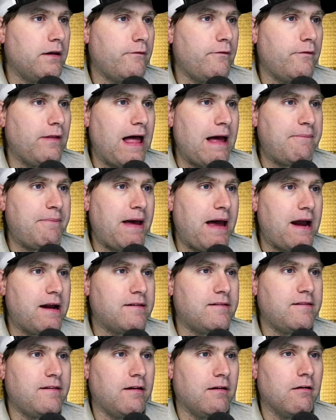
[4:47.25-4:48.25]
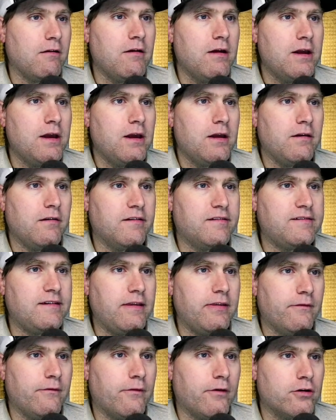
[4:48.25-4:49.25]
Flatpaks here, you'll see
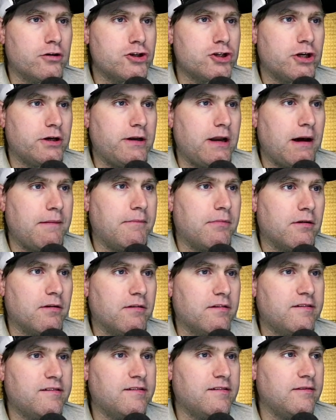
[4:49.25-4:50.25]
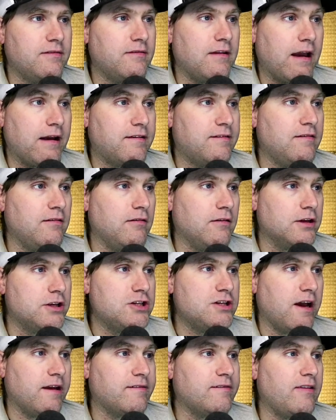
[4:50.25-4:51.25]
the version numbers next to it,
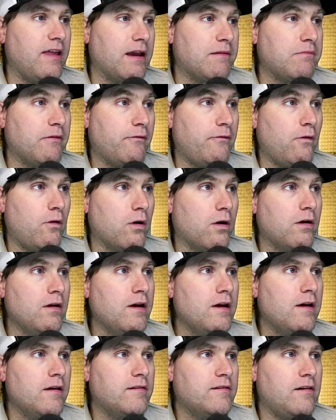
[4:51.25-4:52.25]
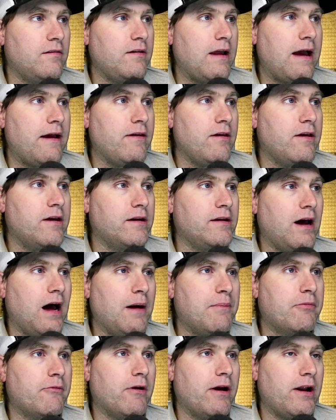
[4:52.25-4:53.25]
just like before. So now you can
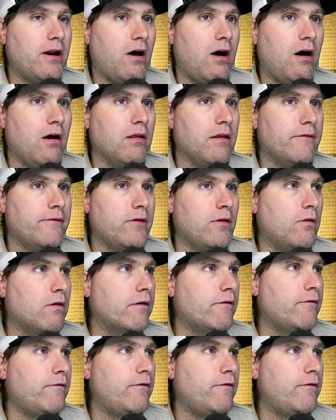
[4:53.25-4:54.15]
upgrade all of your